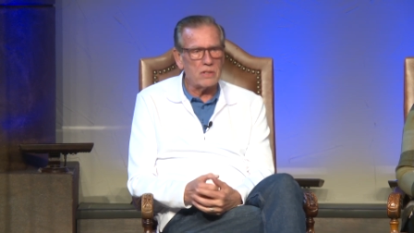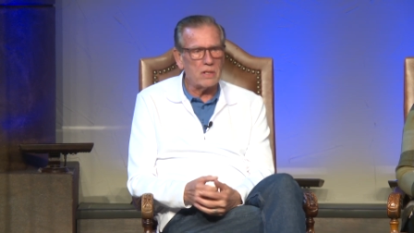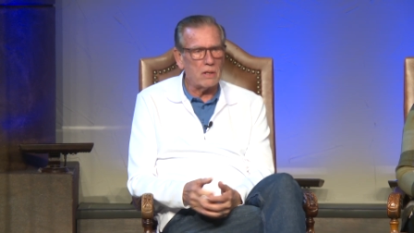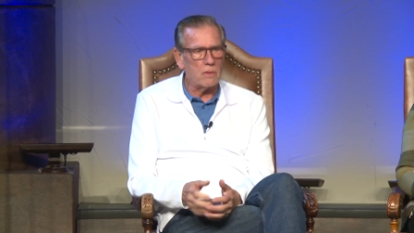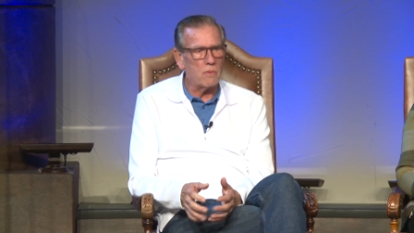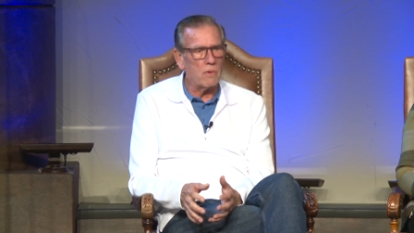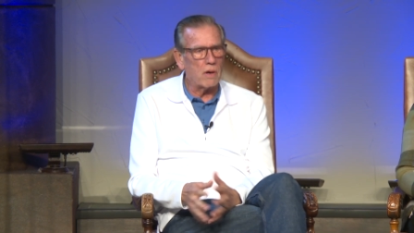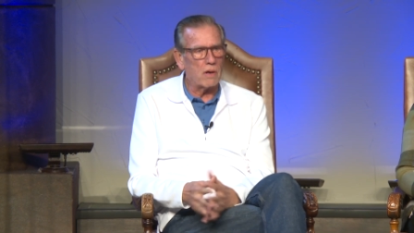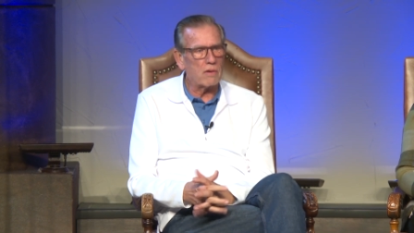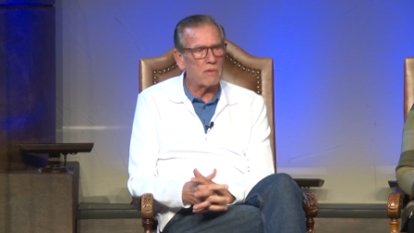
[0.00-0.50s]
He
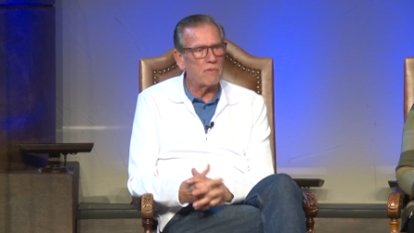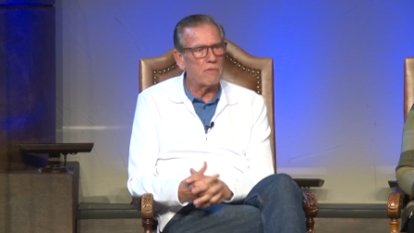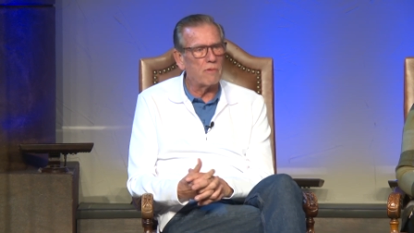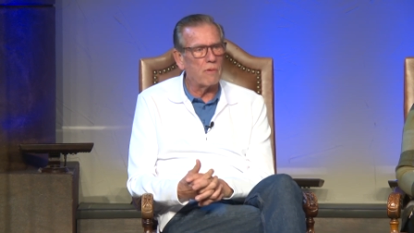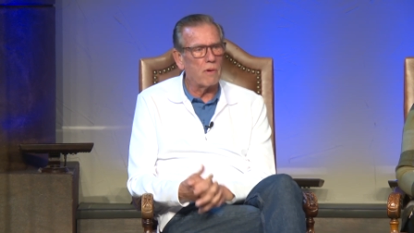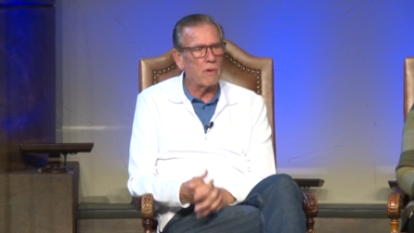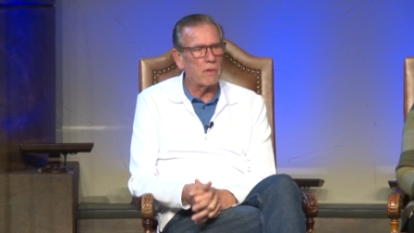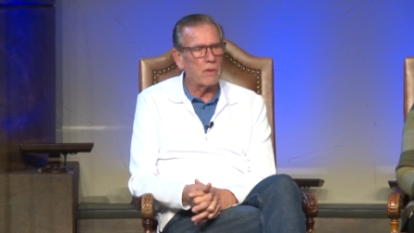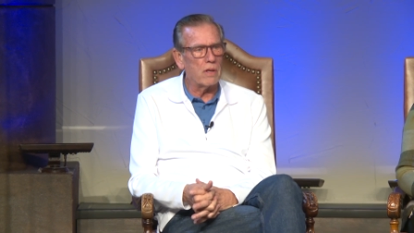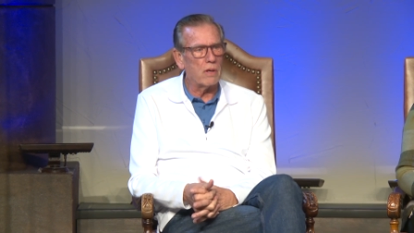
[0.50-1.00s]
worked
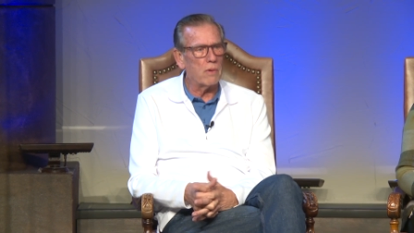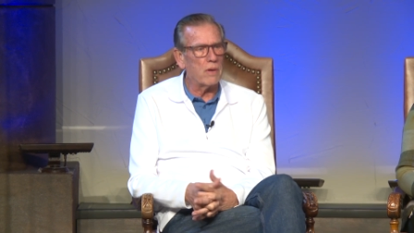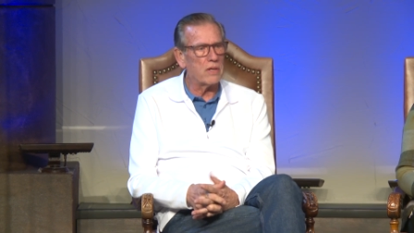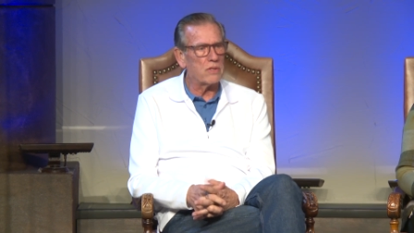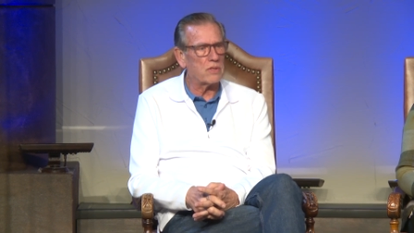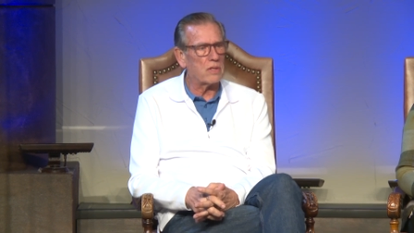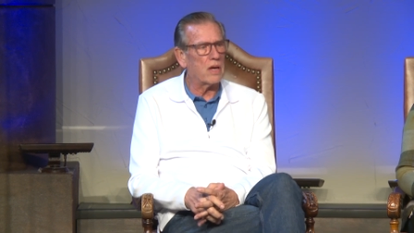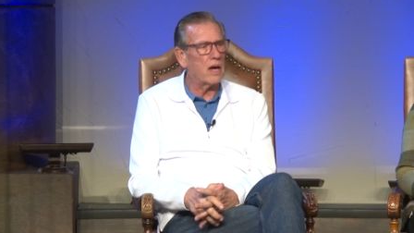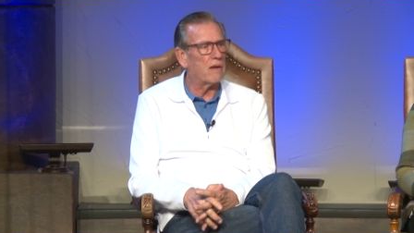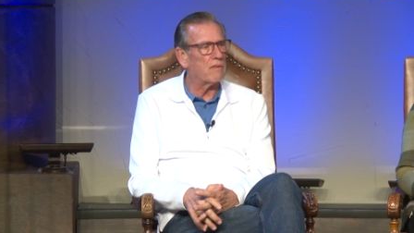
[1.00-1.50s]
for the
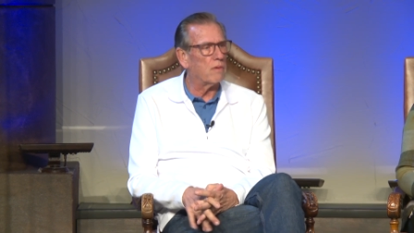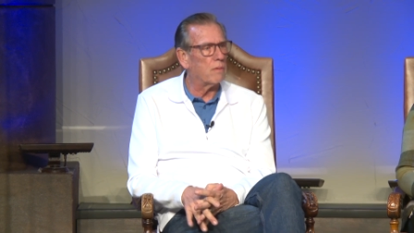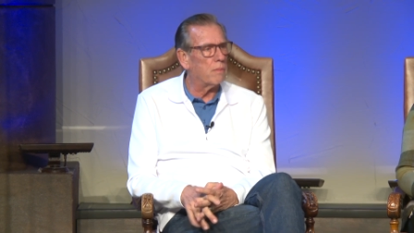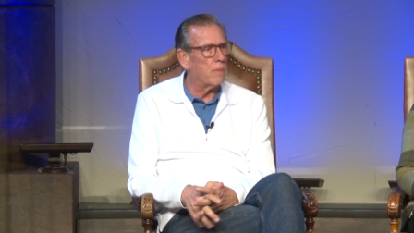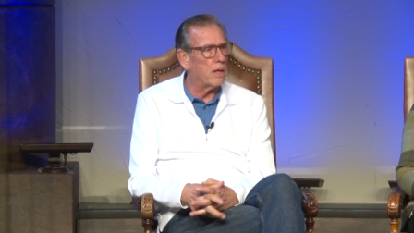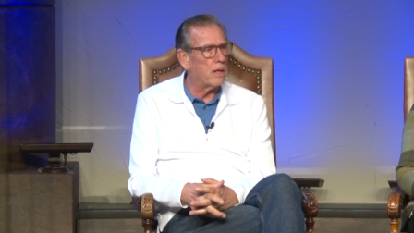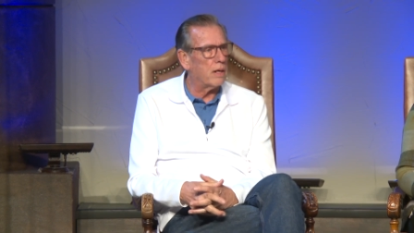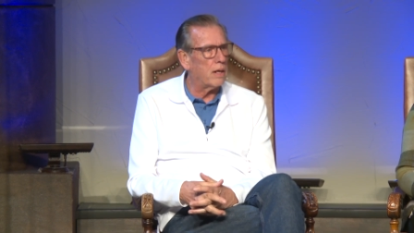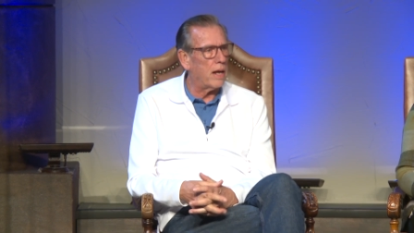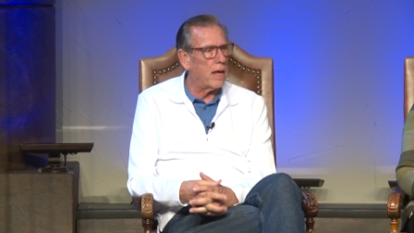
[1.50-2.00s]
U.S.
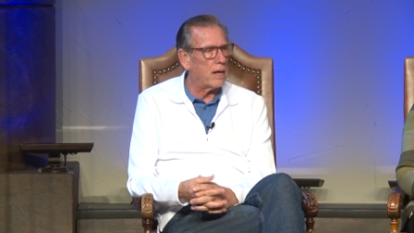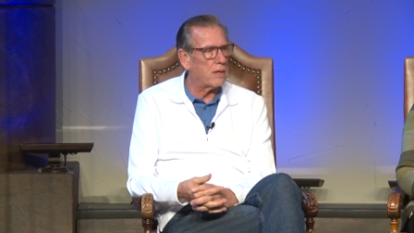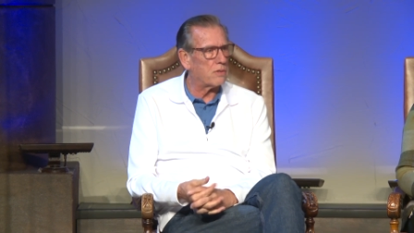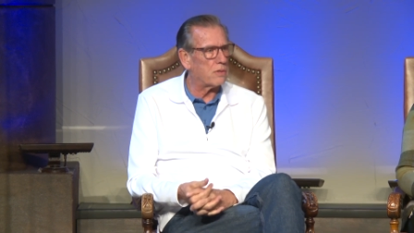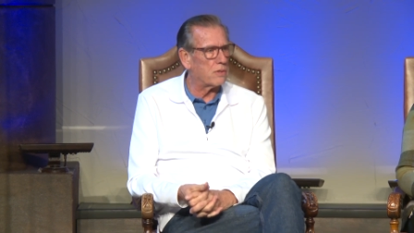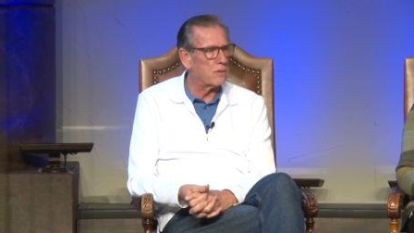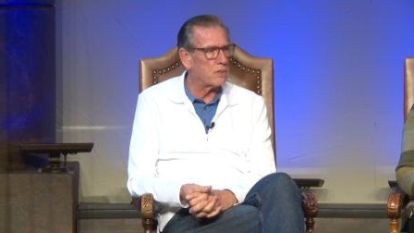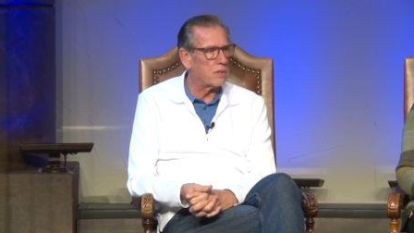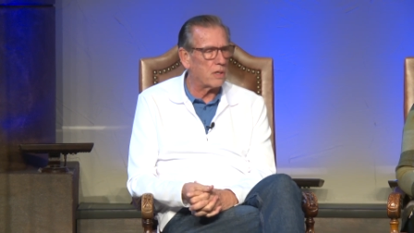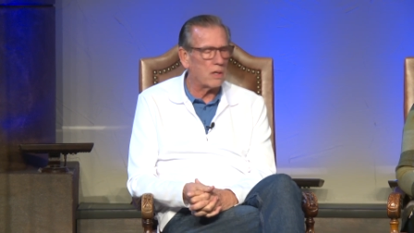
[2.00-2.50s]
government,
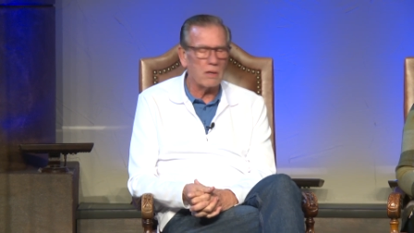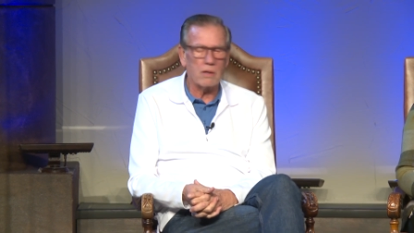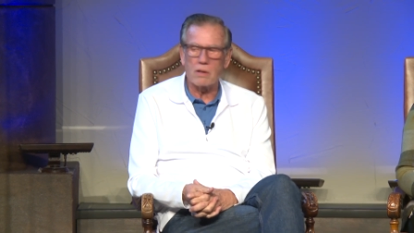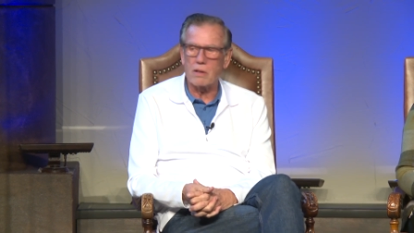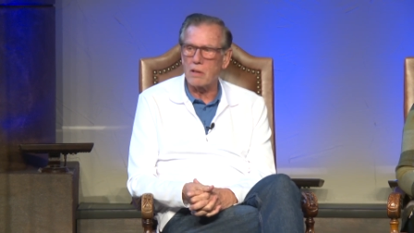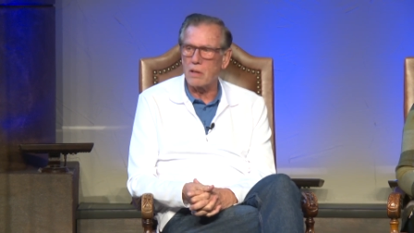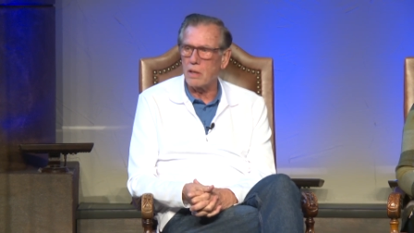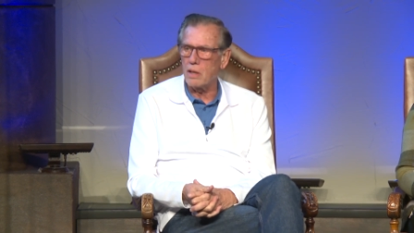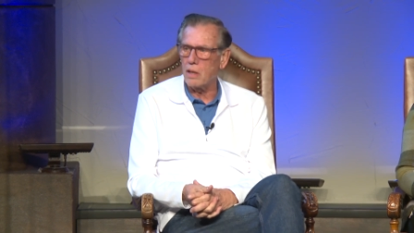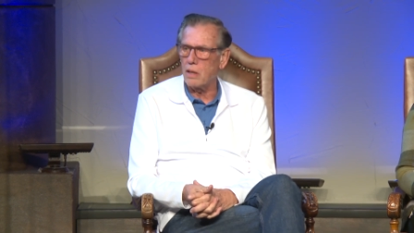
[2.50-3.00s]
national
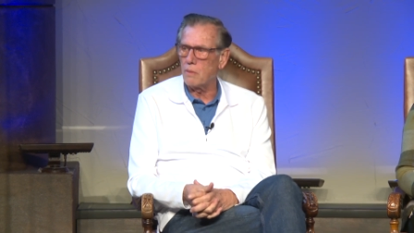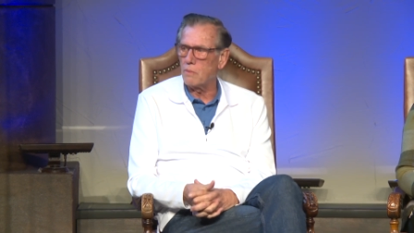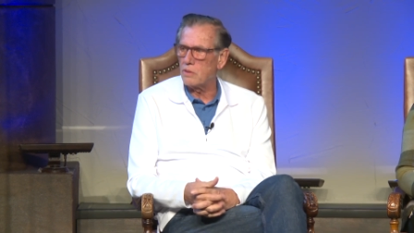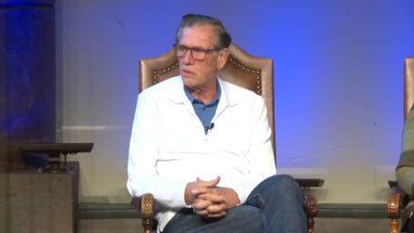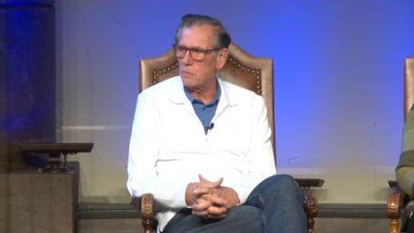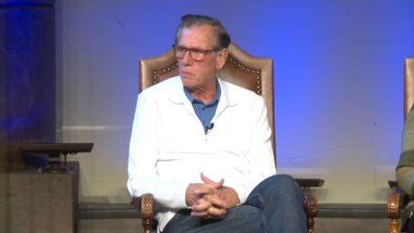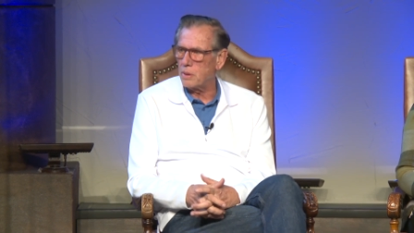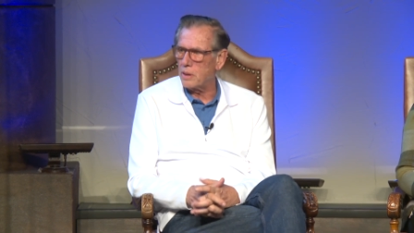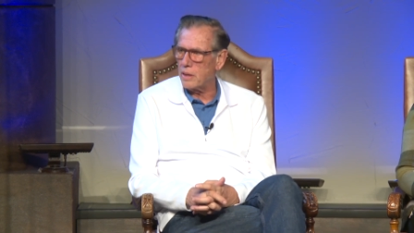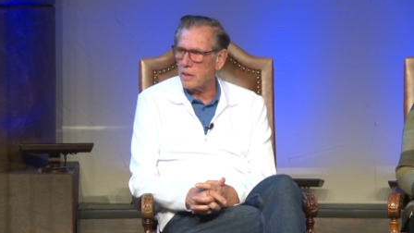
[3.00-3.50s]
security. He
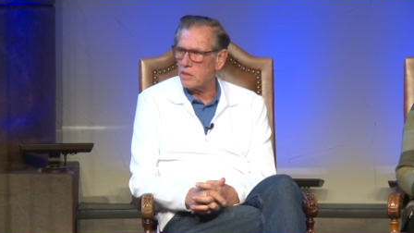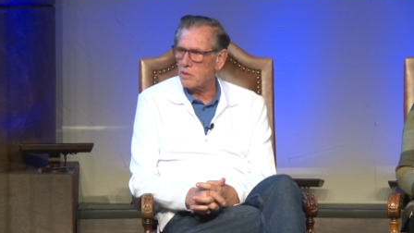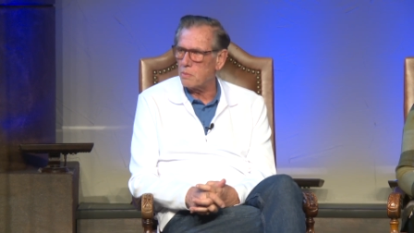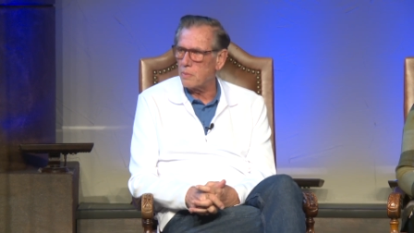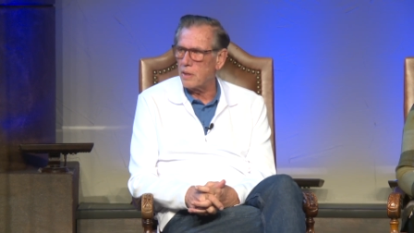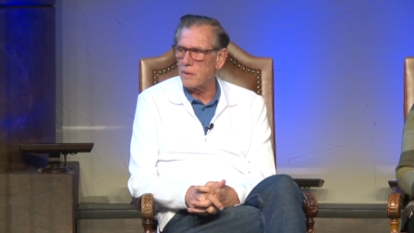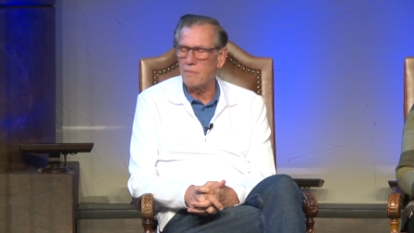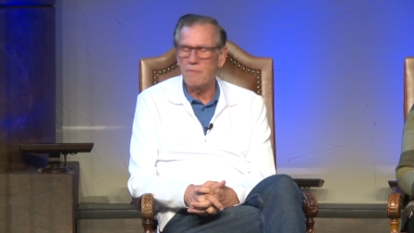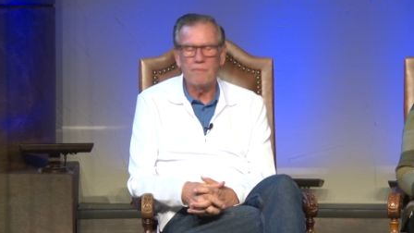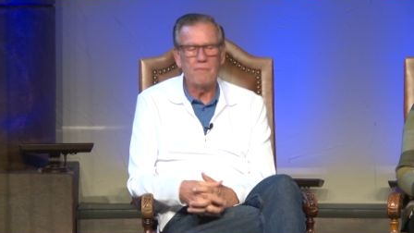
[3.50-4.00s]
was a
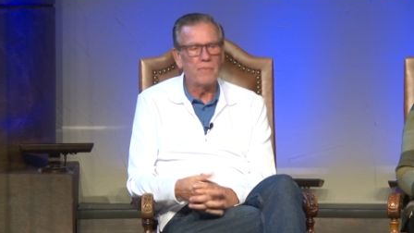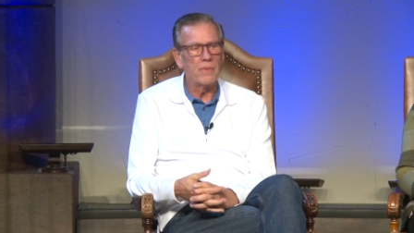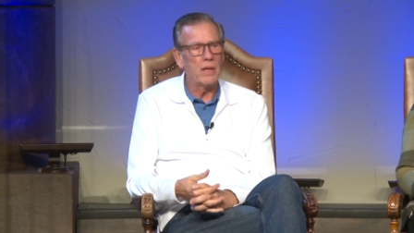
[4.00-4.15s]
policeman.